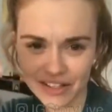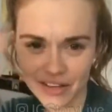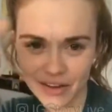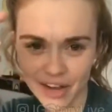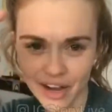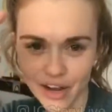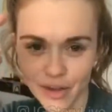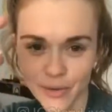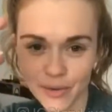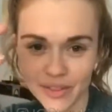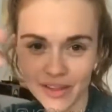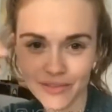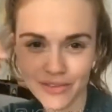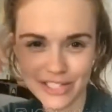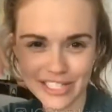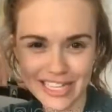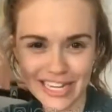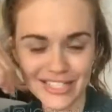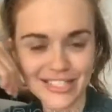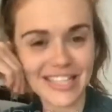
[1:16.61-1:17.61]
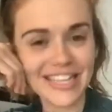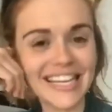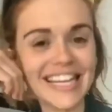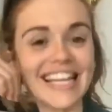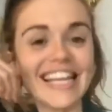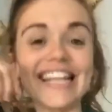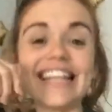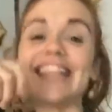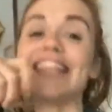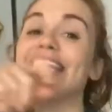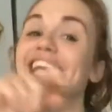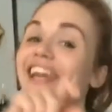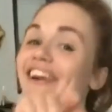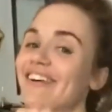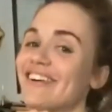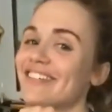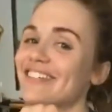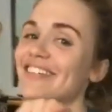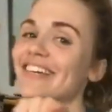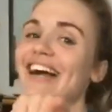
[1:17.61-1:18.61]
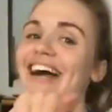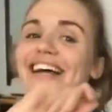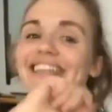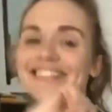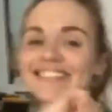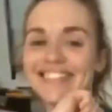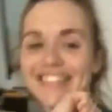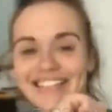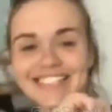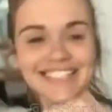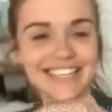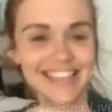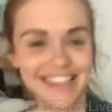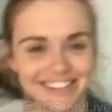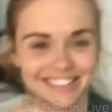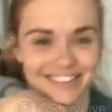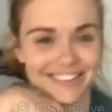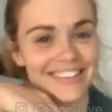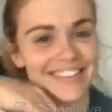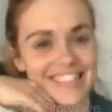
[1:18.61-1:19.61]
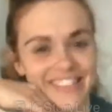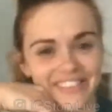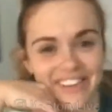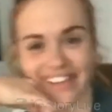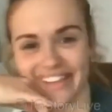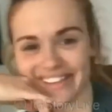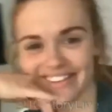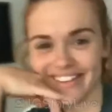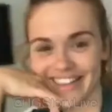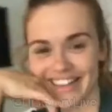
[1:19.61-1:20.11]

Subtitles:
Okay, are you in love with Styles? Character, guys. That's a character on TV.